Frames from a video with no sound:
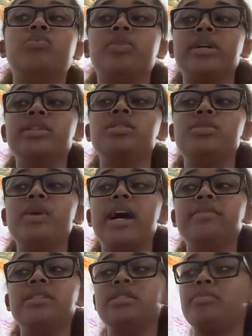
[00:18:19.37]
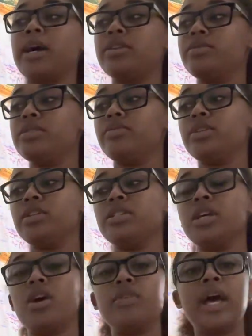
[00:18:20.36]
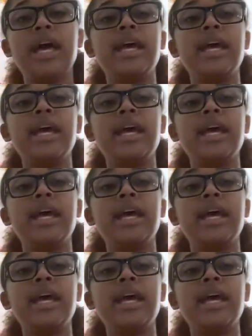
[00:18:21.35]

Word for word: once you have these boundaries for yourself.